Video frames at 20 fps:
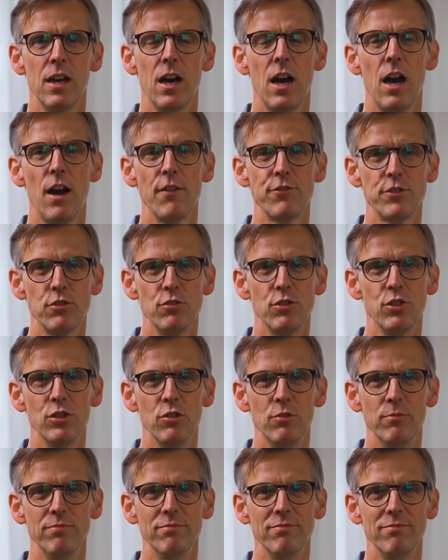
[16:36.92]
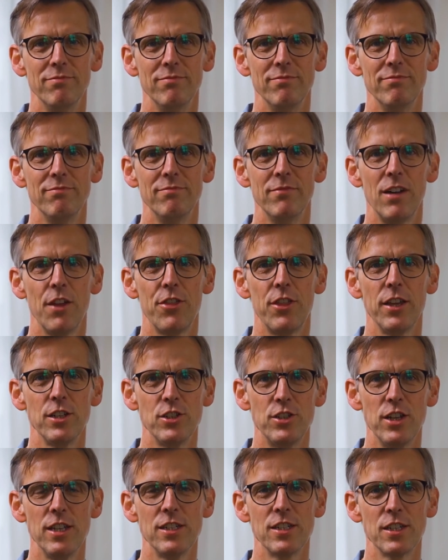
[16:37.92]
After all, I think
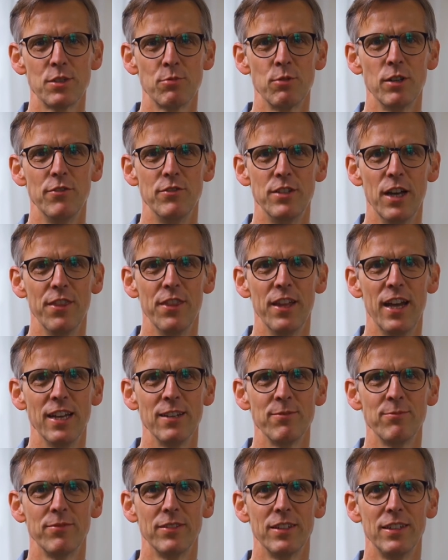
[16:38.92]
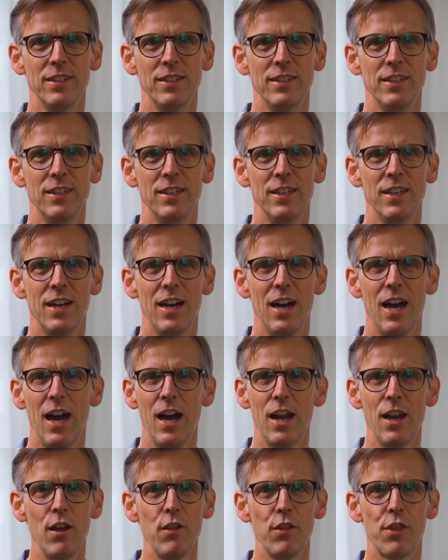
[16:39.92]
Jesus would have done that.
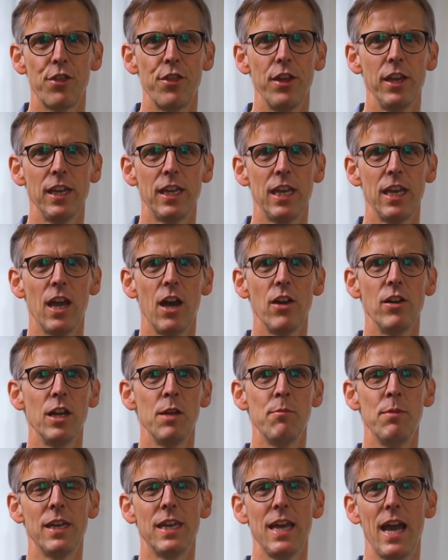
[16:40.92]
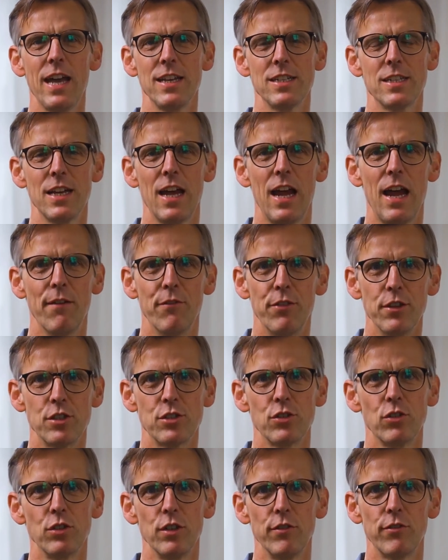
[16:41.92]
I don't think he only began to have the
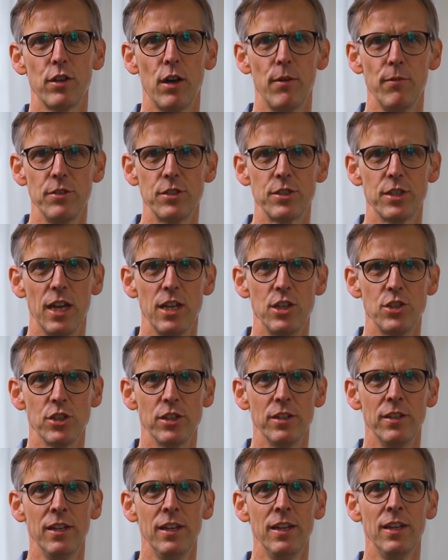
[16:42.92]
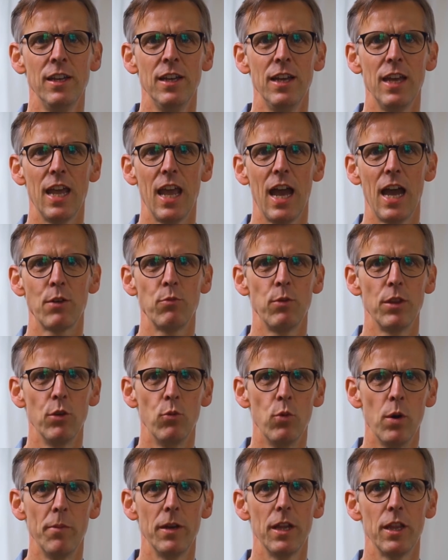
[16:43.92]
sort of conversation he had with the
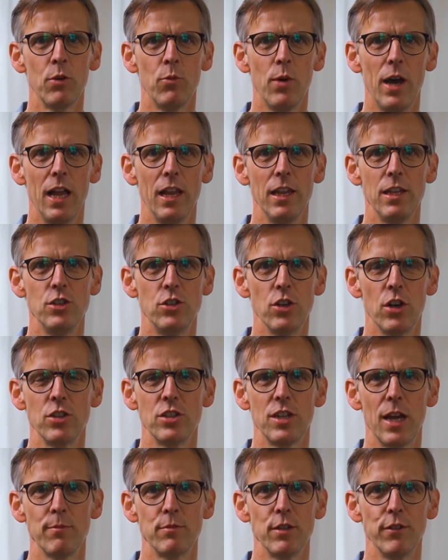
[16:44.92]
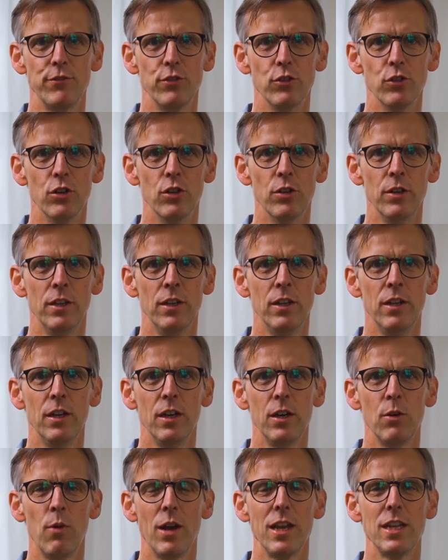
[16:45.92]
woman at the well in John chapter 4
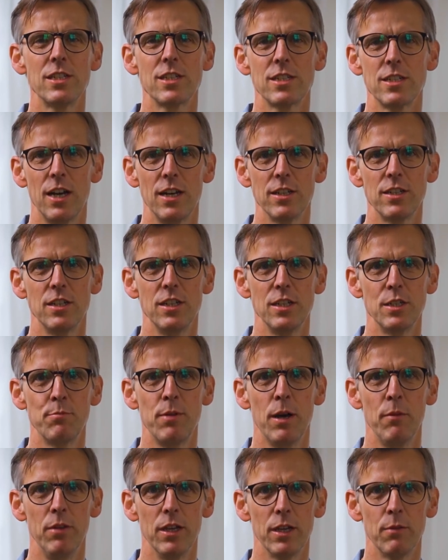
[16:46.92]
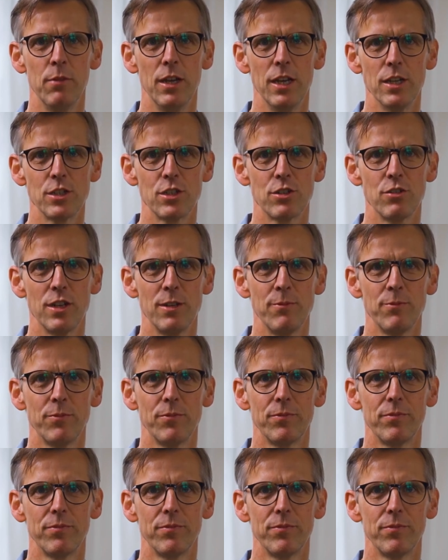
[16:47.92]
when he started his public ministry.